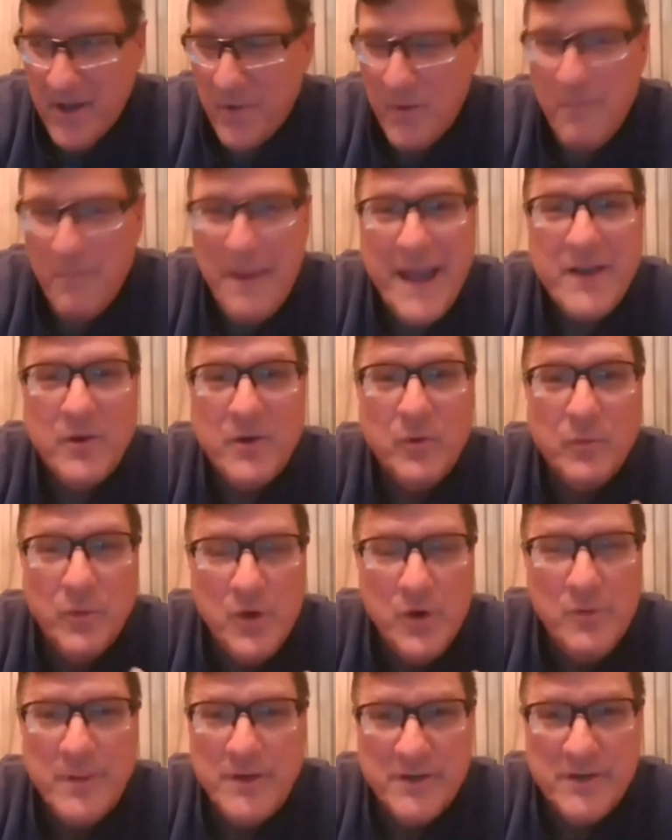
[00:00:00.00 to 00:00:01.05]
Well, Michael
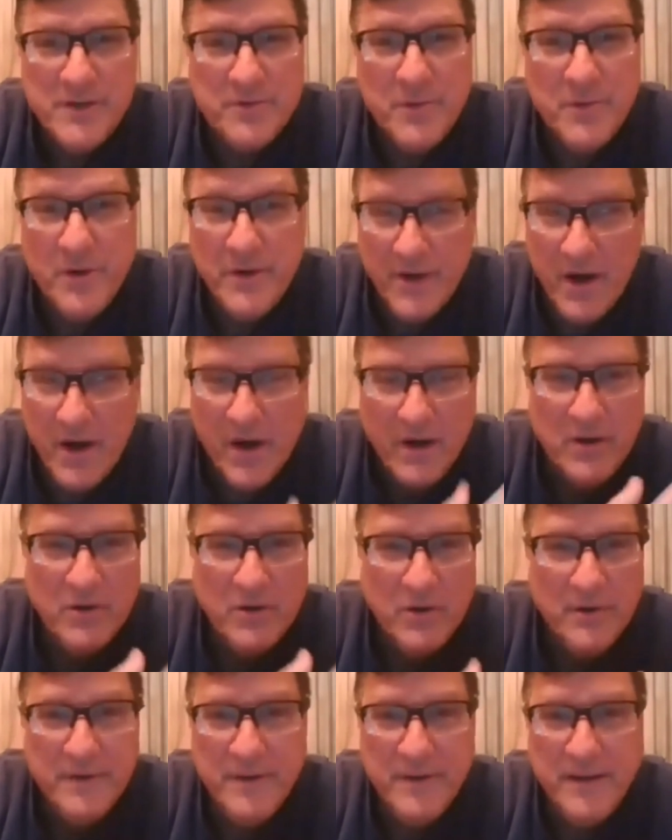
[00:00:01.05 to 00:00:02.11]
Rubin just wrote an
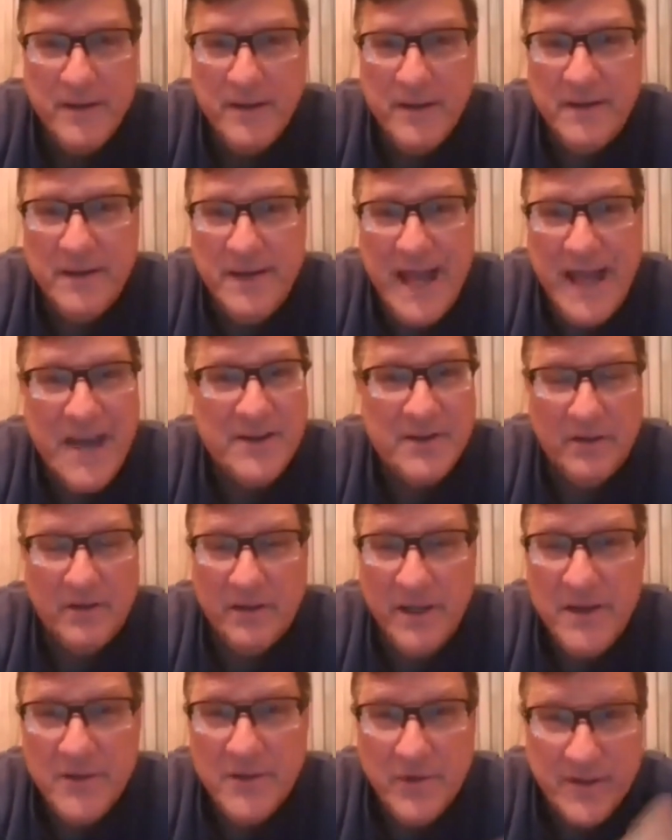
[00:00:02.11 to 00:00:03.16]
article in the in the
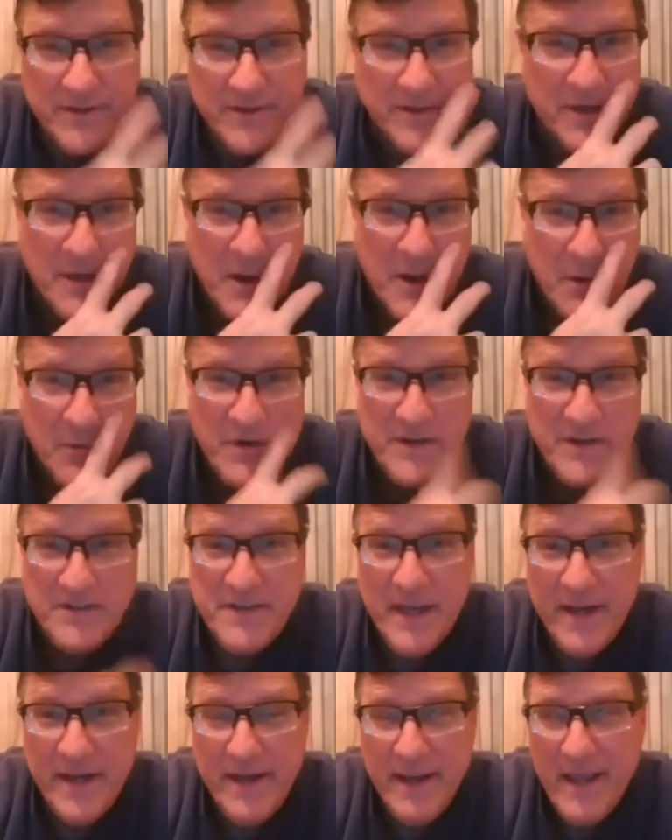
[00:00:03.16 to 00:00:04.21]
National Interest where he
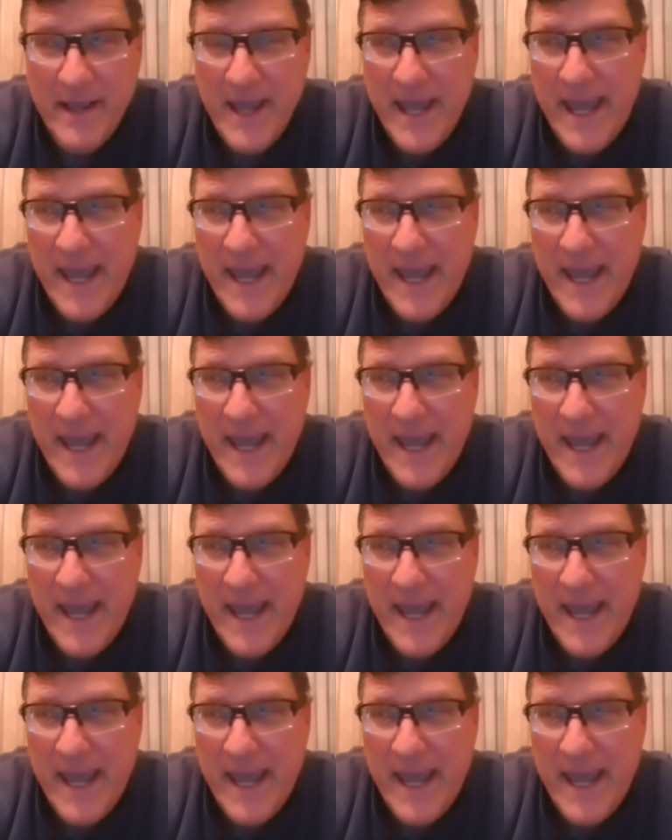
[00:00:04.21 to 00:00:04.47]
said,